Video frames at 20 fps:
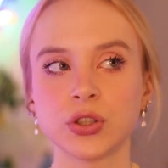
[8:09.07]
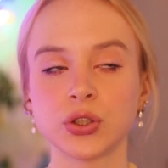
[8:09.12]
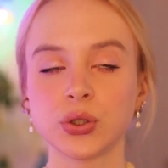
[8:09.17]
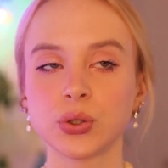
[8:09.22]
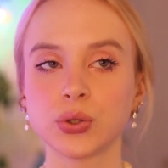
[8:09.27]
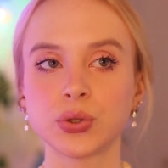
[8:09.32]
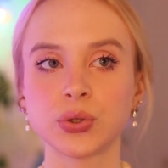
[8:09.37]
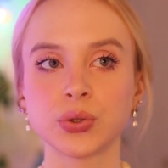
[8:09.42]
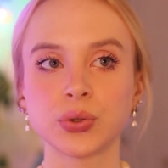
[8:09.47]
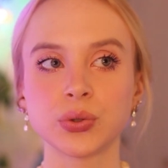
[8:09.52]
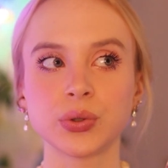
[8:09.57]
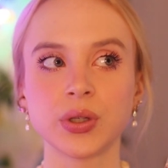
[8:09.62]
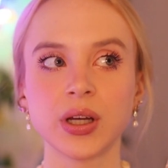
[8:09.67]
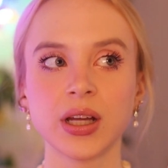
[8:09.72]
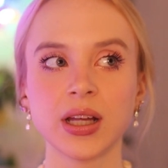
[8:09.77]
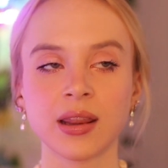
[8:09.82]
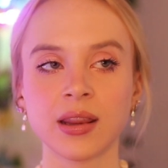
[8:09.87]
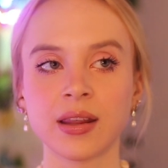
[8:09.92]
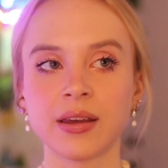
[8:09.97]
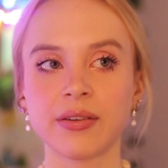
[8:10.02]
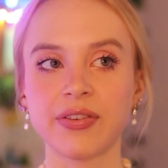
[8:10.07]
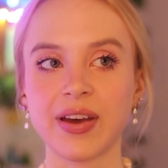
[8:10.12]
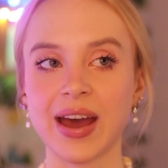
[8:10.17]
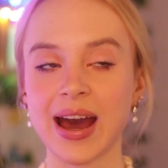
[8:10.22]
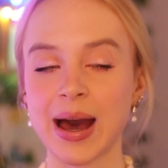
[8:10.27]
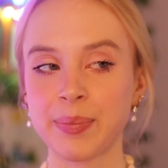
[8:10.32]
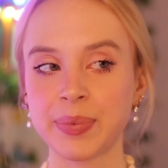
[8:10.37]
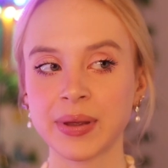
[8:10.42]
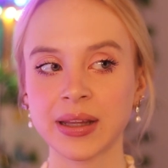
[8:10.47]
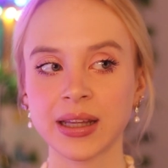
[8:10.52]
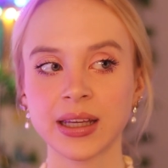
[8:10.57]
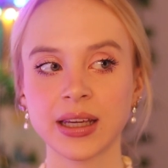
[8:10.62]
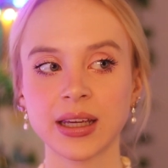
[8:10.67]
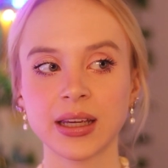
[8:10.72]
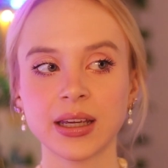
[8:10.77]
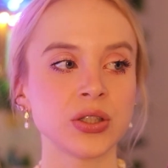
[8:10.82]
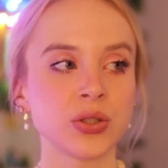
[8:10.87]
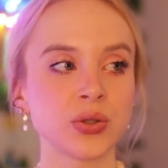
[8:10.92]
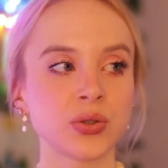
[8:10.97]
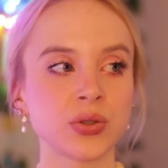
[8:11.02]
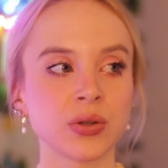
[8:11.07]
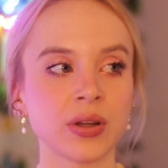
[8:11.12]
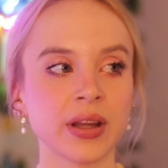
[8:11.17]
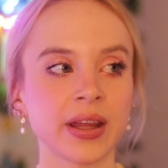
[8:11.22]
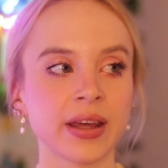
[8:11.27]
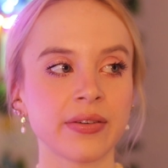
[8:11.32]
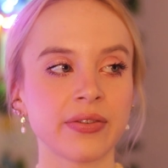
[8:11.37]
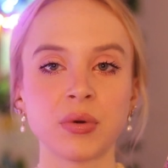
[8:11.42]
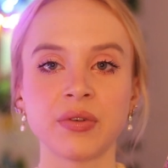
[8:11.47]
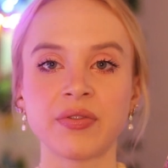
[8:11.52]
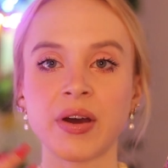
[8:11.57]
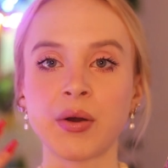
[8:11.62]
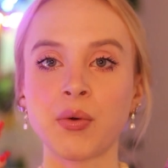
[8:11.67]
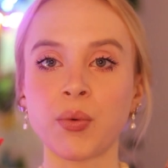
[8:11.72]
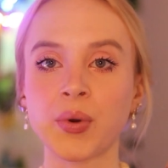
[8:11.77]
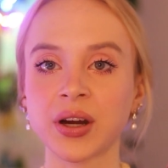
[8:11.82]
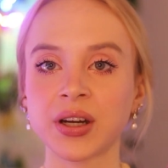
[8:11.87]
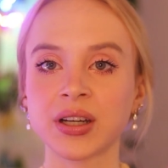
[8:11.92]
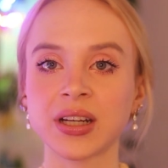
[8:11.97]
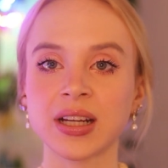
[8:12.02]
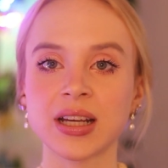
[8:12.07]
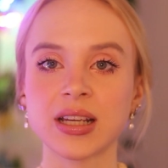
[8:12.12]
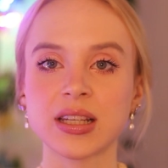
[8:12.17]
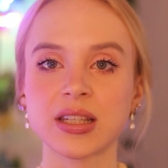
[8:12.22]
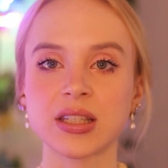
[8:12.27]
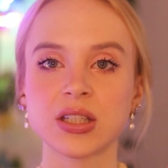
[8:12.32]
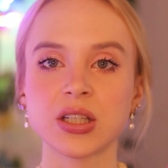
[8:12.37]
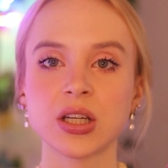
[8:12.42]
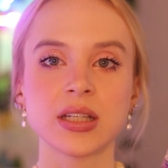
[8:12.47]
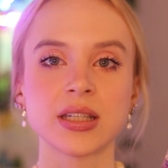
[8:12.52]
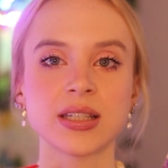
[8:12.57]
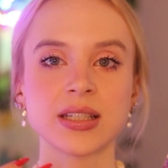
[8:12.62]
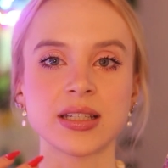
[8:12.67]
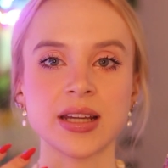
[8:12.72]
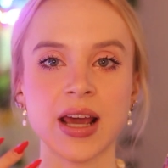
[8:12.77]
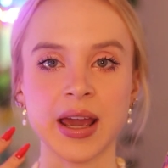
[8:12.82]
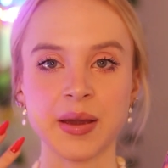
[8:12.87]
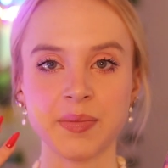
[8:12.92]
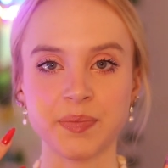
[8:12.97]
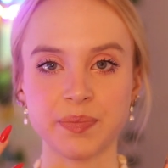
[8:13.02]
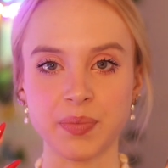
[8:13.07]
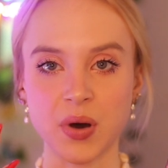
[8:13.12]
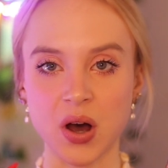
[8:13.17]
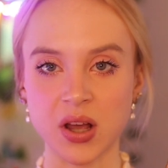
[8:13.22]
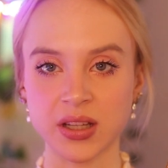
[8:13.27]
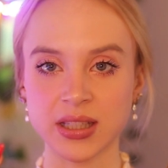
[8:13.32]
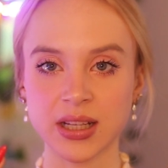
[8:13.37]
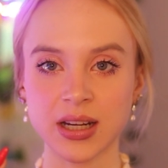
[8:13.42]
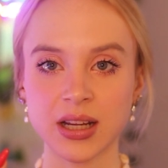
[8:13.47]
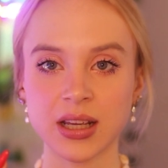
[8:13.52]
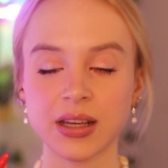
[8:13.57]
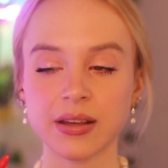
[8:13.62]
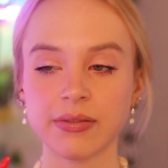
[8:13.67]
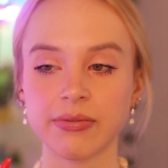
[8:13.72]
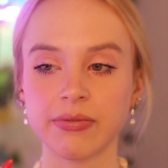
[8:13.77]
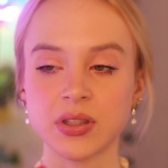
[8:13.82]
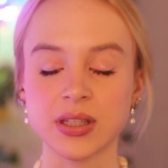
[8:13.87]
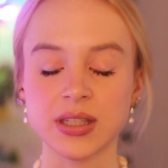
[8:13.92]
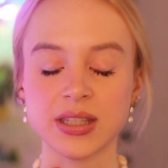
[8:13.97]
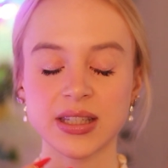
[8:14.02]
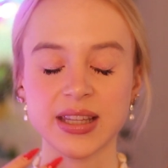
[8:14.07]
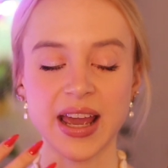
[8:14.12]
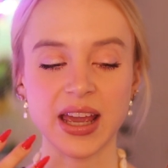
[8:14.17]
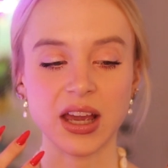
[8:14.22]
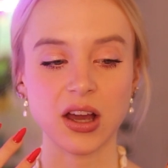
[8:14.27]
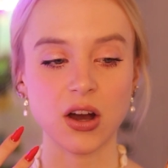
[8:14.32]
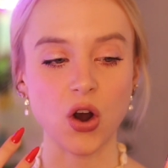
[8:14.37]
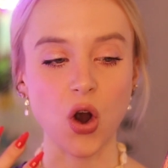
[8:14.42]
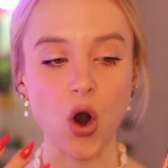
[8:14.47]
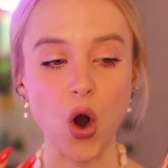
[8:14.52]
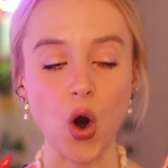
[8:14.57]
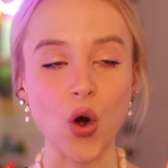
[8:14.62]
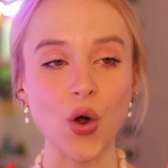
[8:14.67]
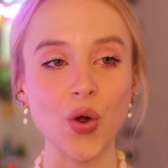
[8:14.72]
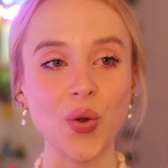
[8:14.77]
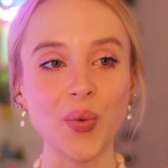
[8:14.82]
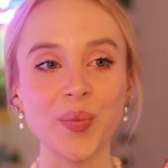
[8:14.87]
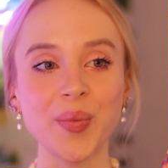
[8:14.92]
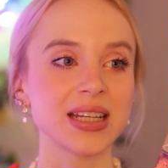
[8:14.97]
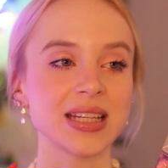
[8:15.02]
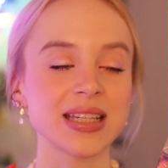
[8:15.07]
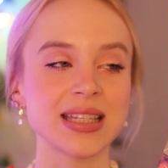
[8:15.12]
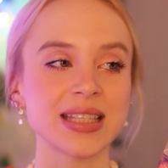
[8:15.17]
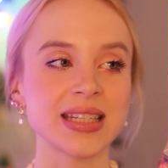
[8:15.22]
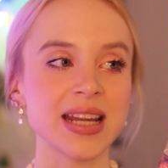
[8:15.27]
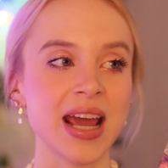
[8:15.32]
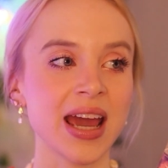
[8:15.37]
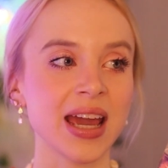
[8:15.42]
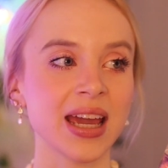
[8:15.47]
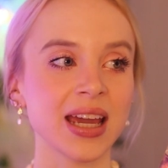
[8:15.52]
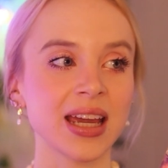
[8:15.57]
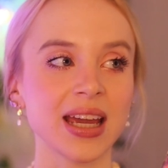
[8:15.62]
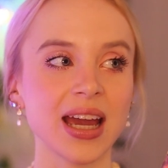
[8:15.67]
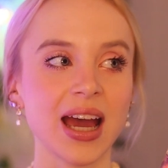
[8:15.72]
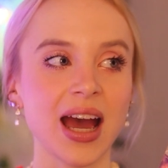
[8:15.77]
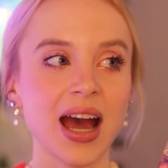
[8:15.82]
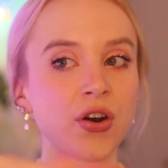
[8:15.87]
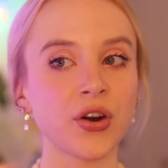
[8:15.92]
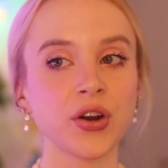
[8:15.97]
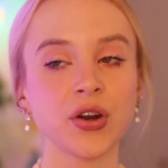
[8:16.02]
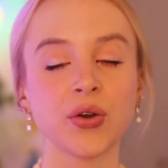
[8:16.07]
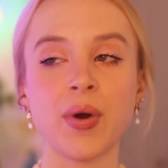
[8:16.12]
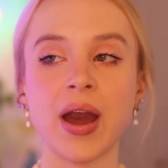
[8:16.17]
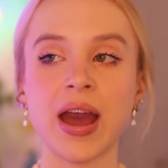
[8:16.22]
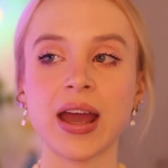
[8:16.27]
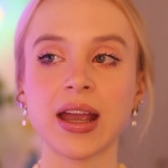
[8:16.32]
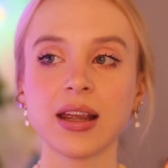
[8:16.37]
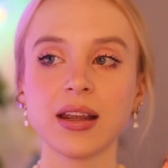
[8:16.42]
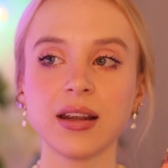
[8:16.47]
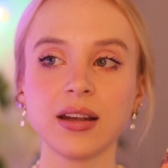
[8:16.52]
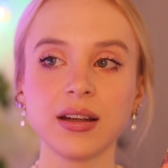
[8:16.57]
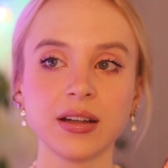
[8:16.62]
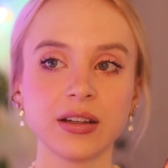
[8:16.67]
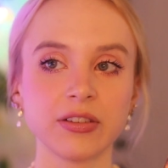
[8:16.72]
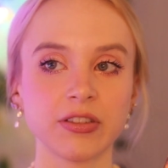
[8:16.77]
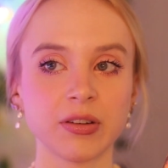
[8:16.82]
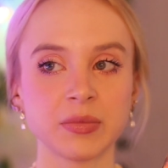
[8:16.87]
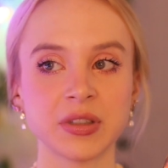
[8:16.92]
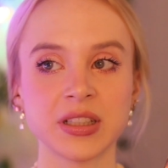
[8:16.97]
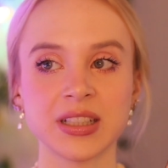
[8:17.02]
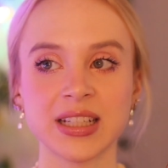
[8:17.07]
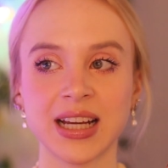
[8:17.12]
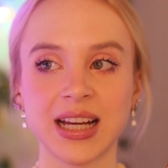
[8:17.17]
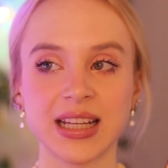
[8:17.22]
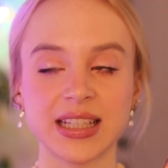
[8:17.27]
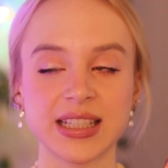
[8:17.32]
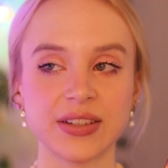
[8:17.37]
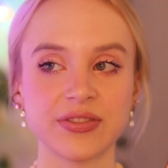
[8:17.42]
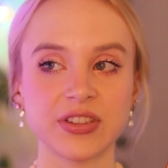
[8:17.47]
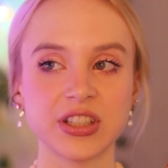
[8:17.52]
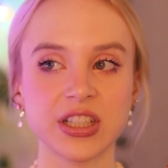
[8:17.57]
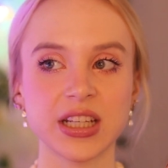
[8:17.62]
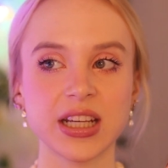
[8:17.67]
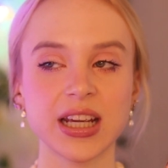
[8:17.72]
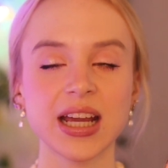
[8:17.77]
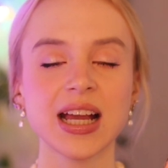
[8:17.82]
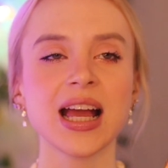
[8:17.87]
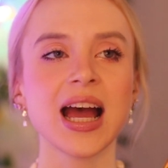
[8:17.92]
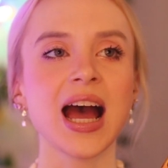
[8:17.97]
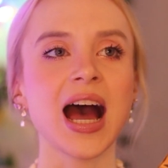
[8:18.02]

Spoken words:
due to live happily, due to live with awareness, to stay positive, to stay calm, to stay far away from the negativity.